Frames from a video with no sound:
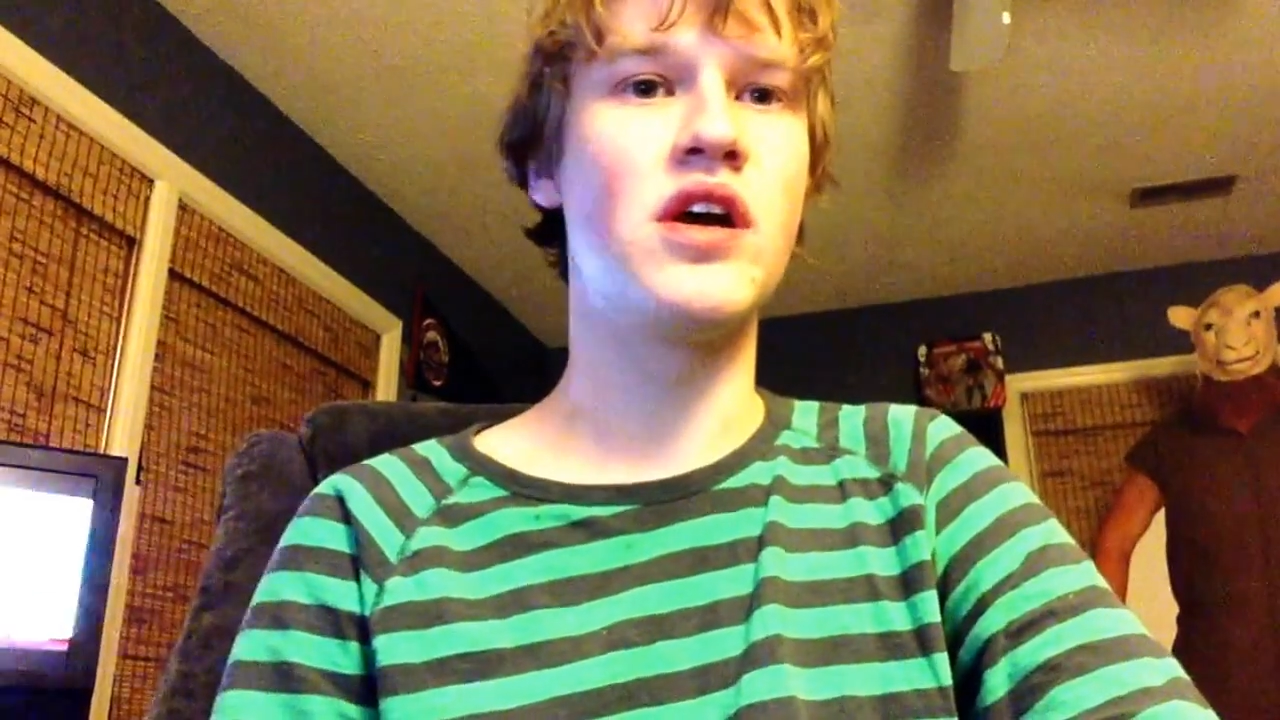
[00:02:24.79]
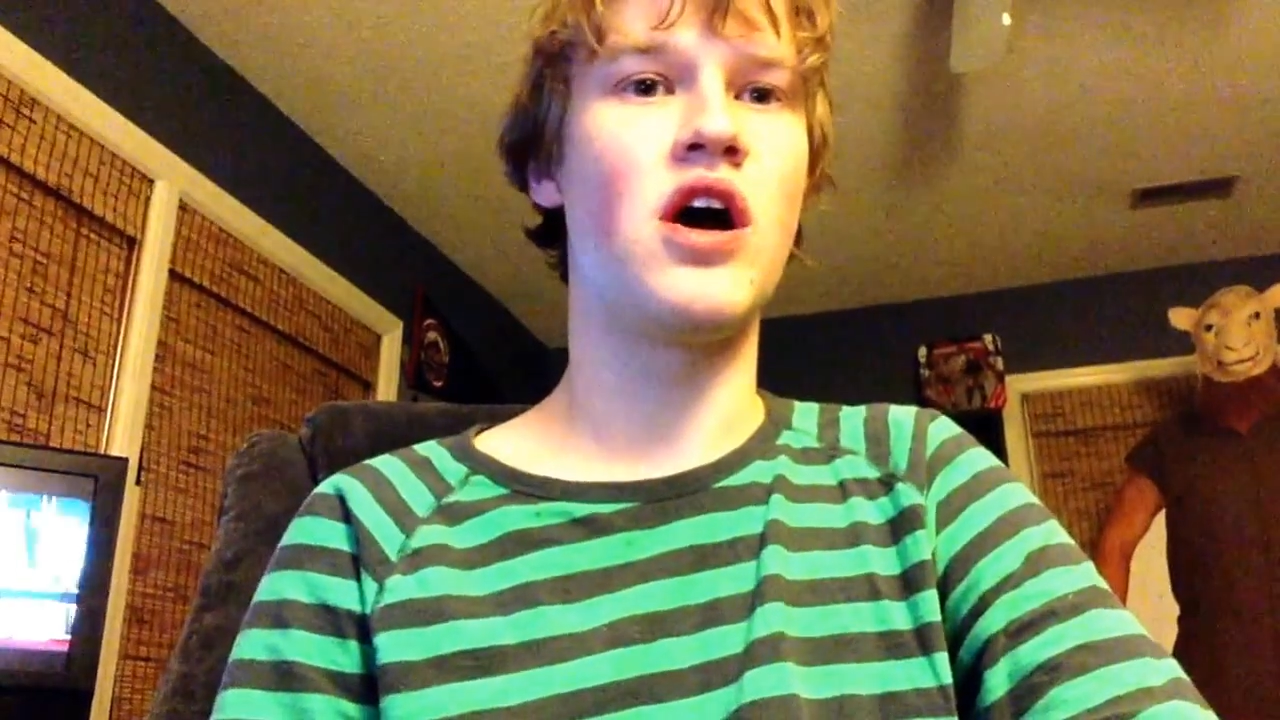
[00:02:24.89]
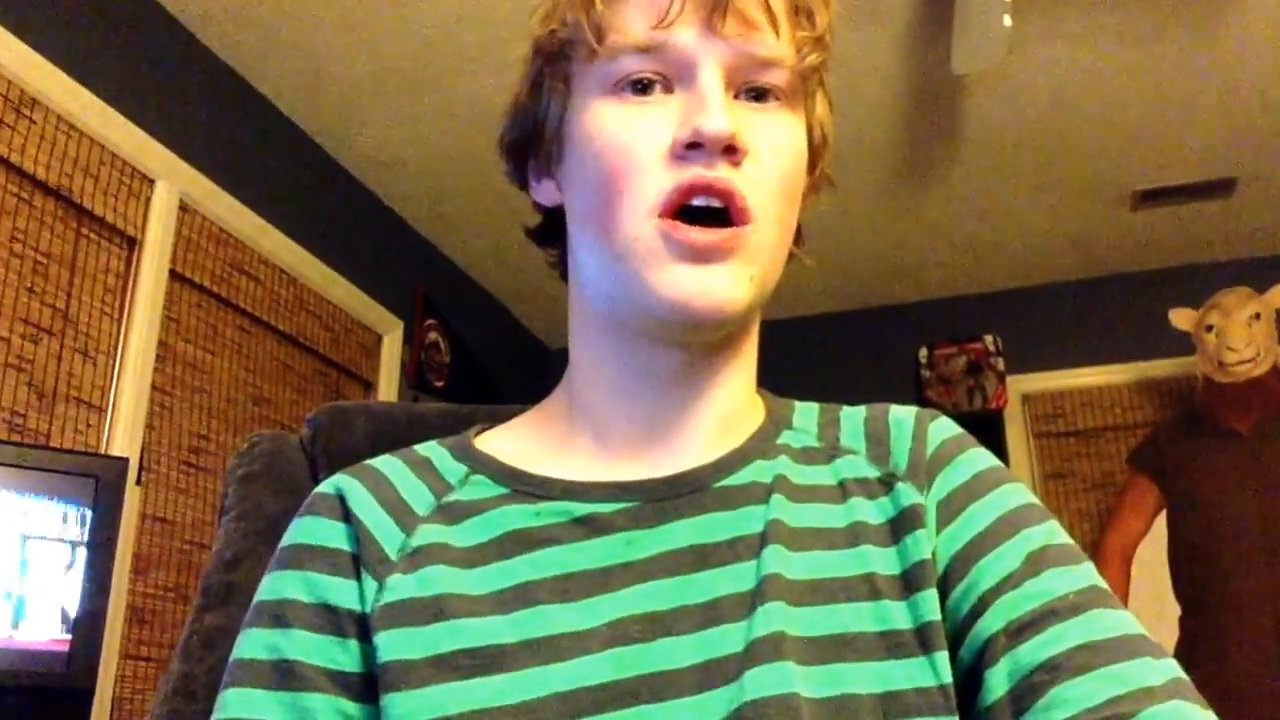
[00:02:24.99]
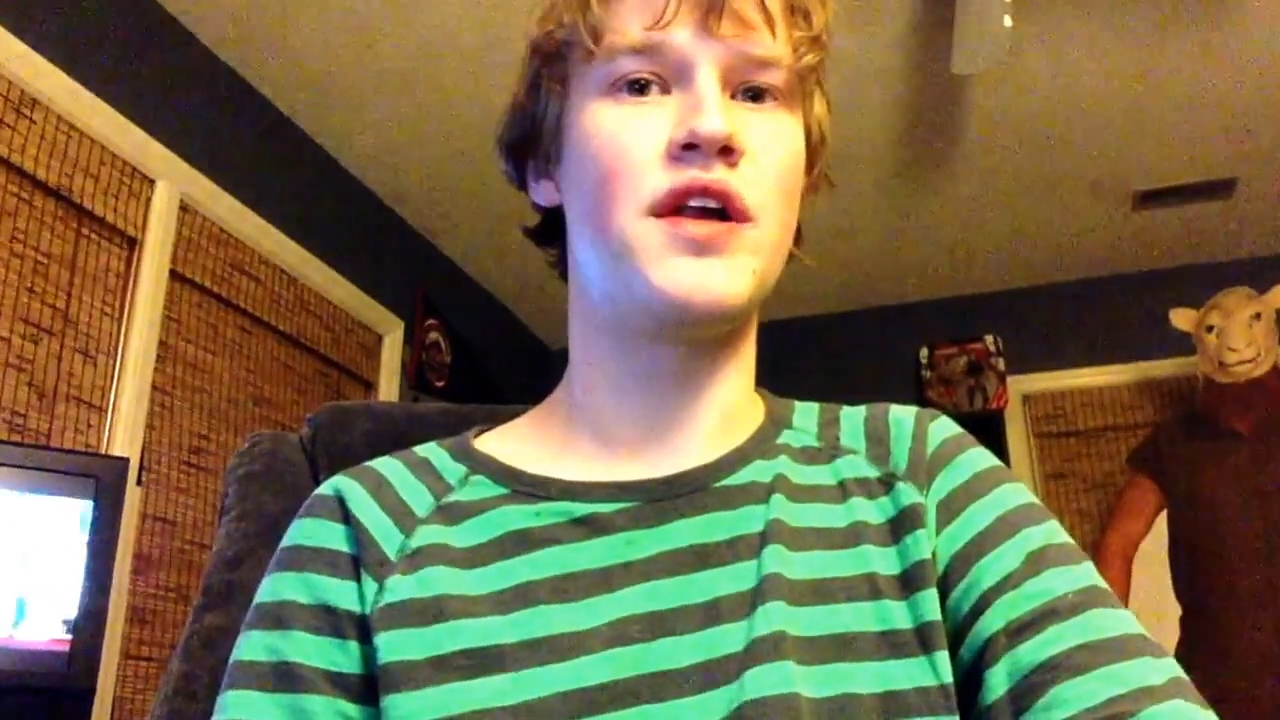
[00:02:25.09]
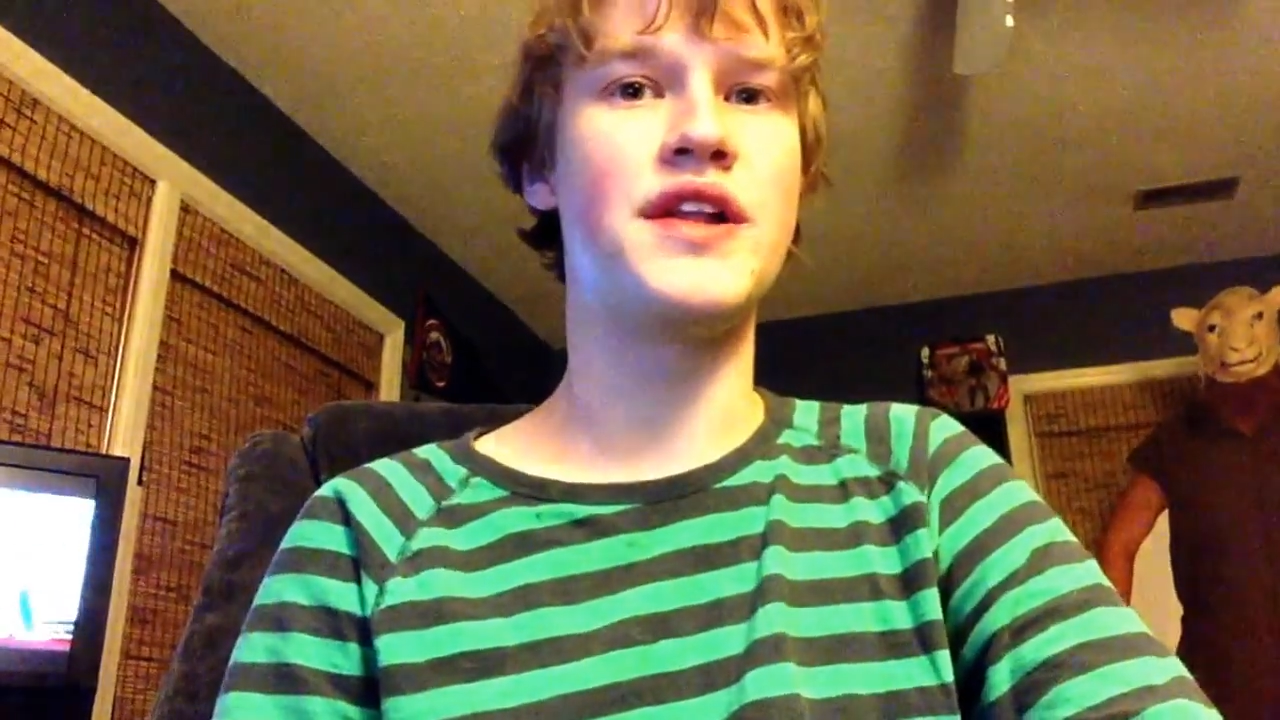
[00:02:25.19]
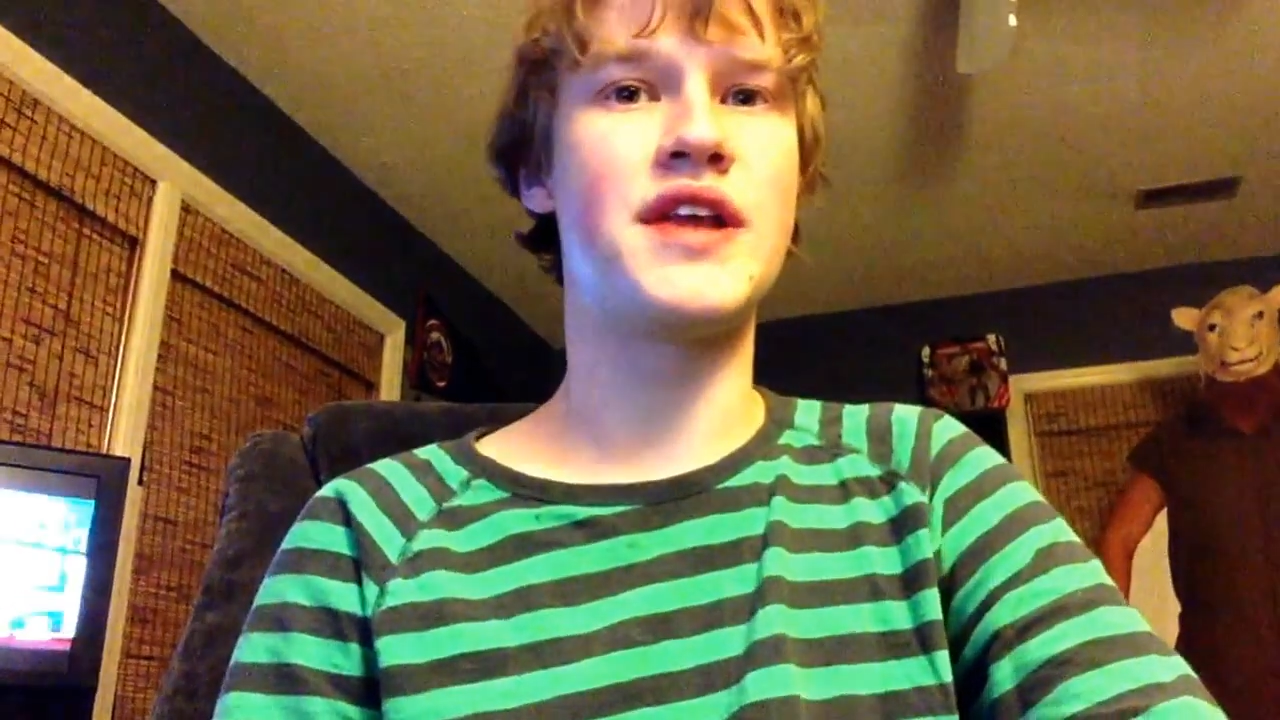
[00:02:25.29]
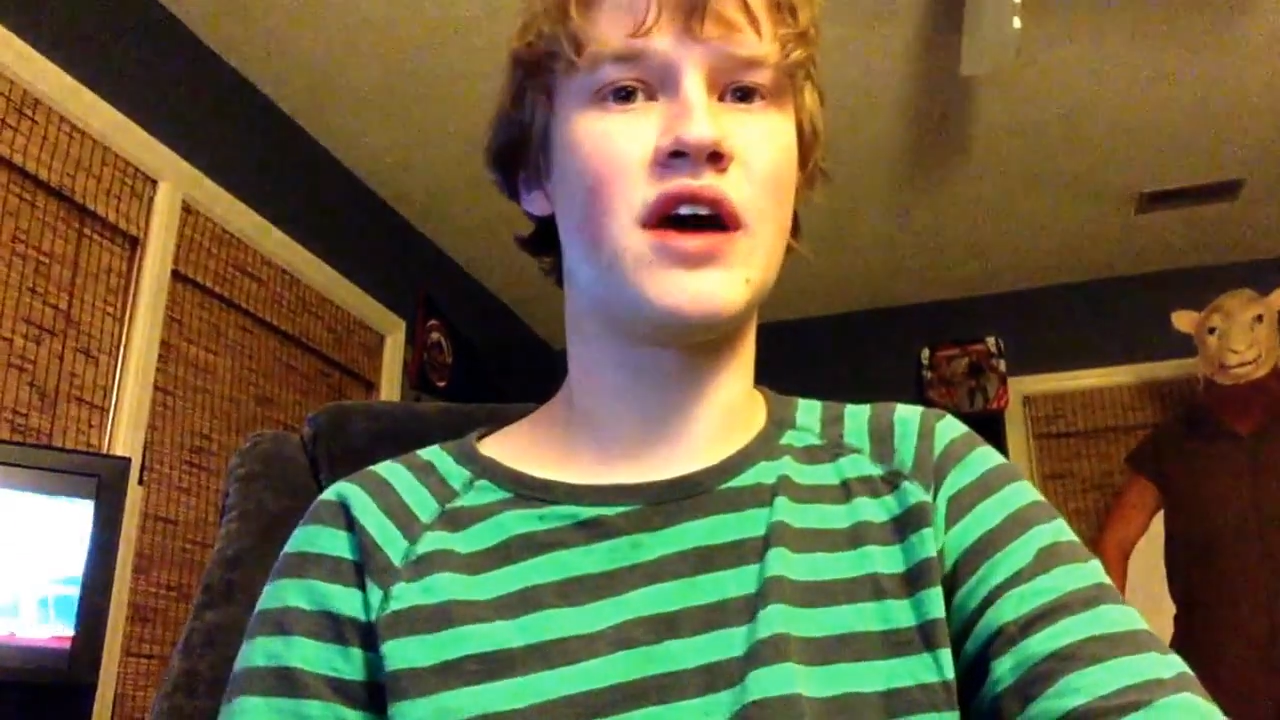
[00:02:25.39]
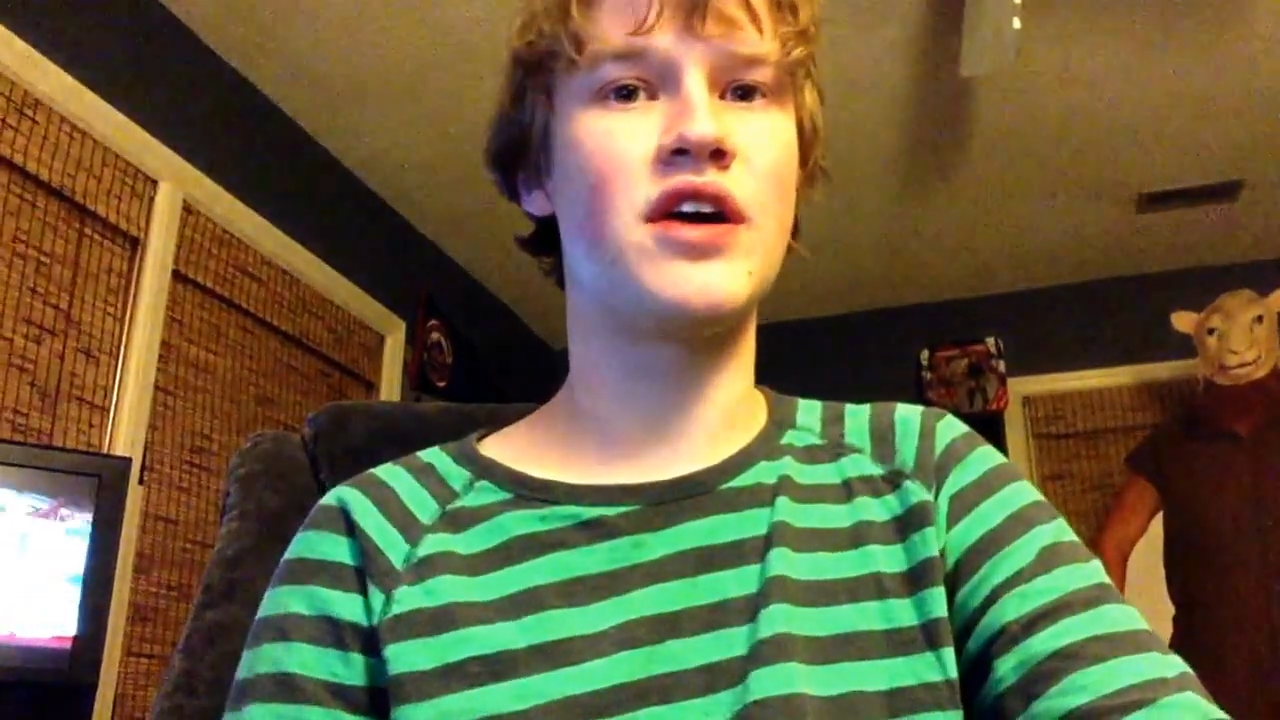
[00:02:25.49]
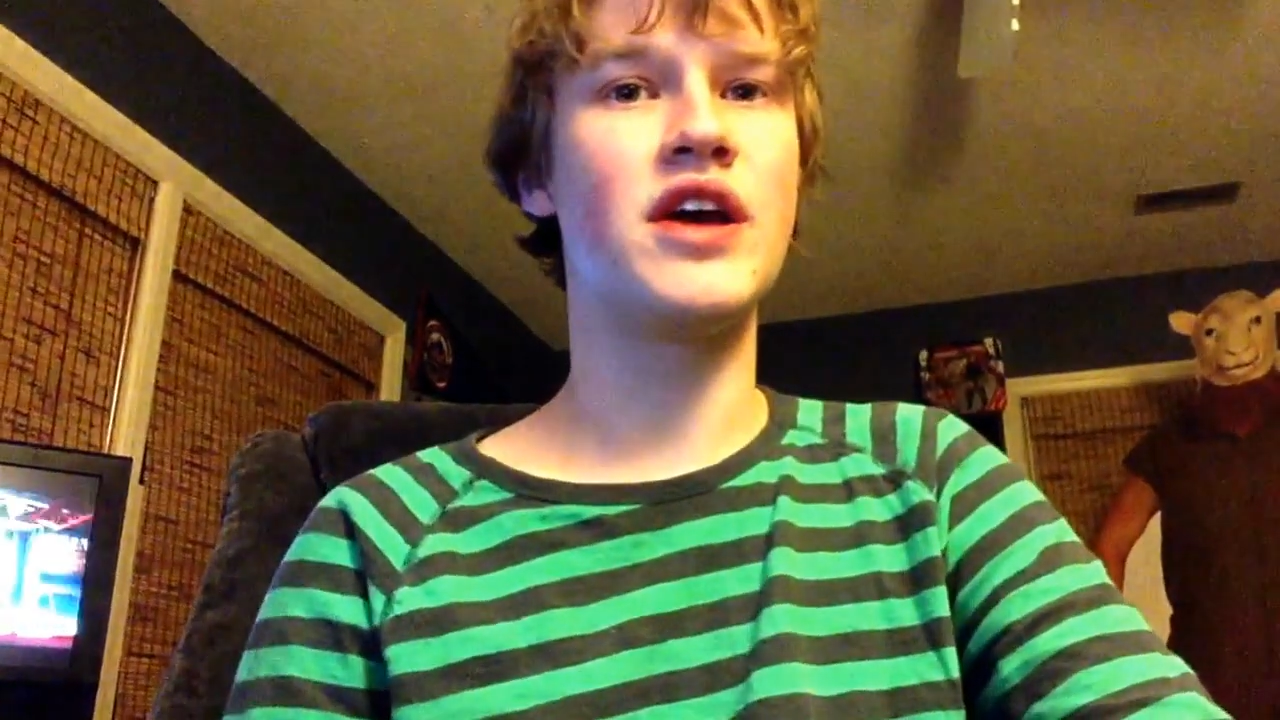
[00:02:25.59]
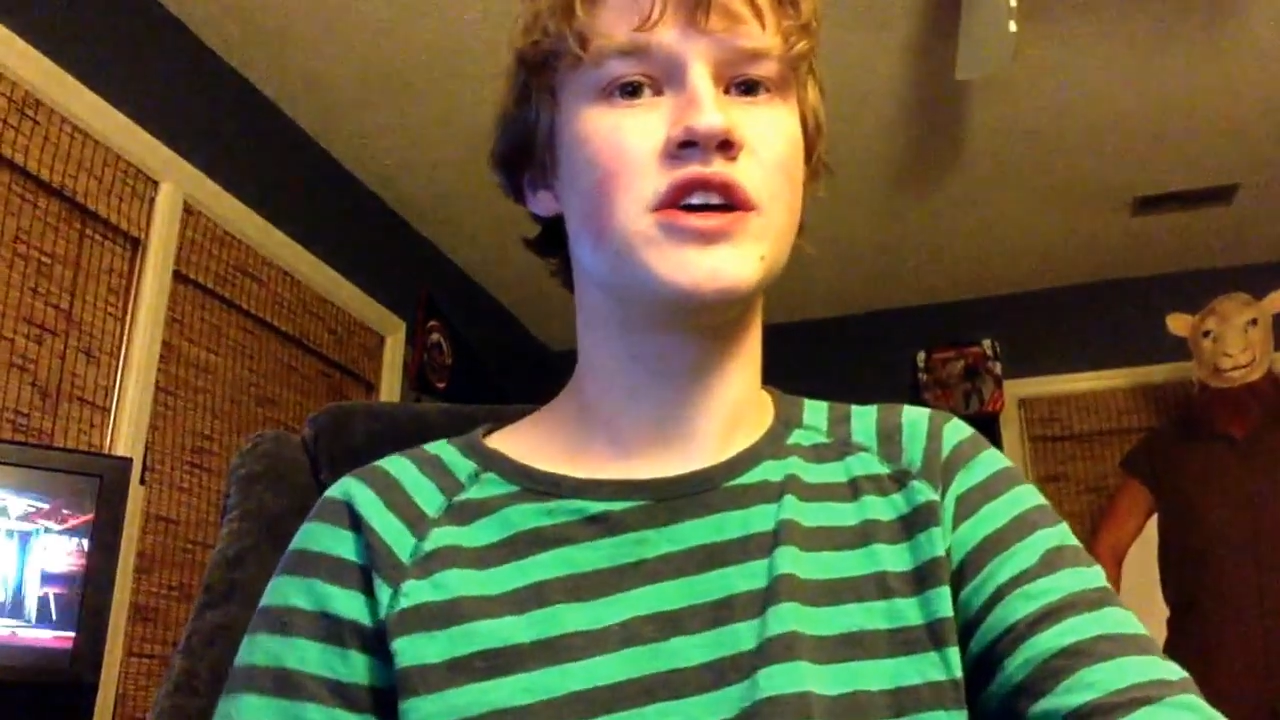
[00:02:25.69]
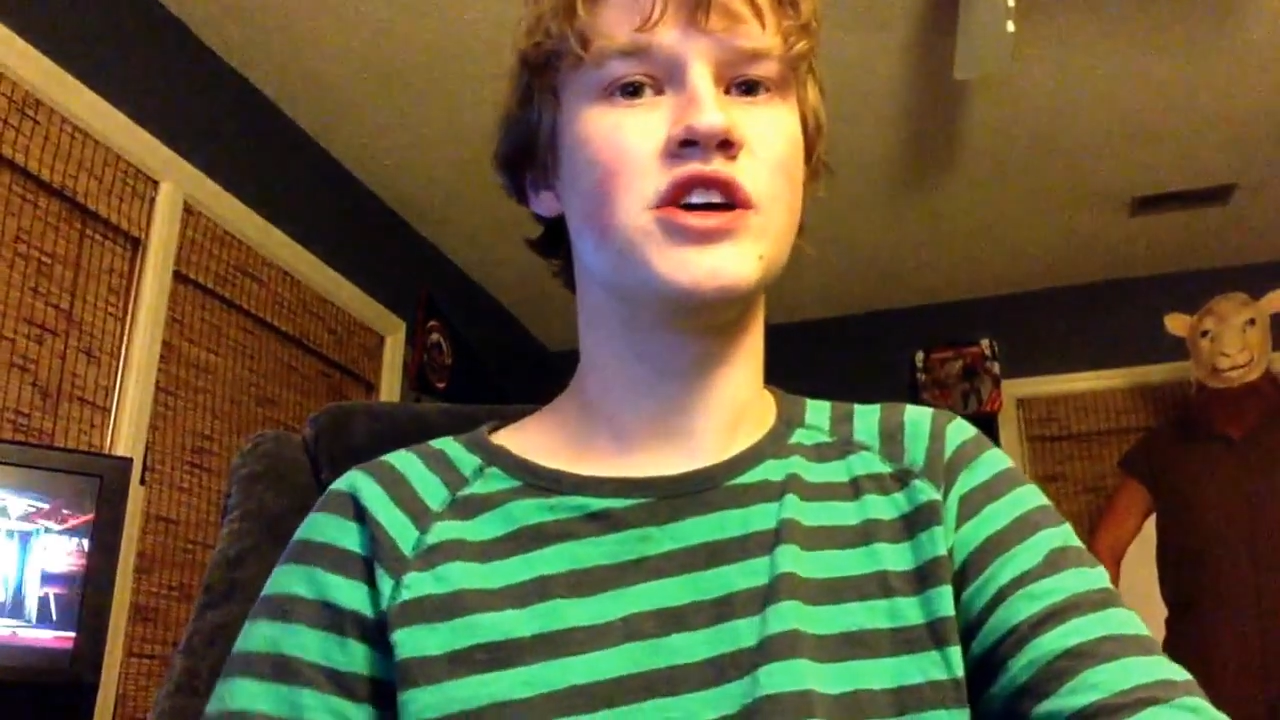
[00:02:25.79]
on Natalya.